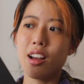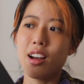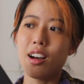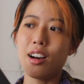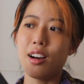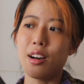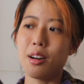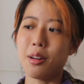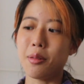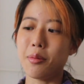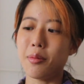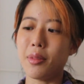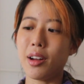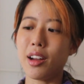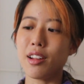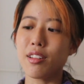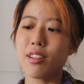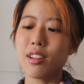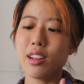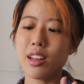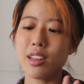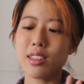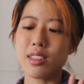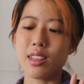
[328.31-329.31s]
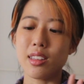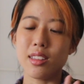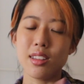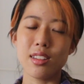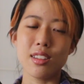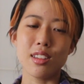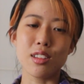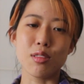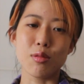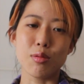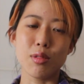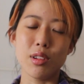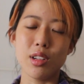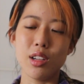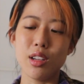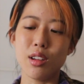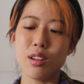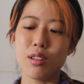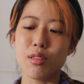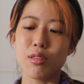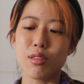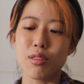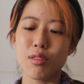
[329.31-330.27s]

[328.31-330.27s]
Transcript: I realized that this is really a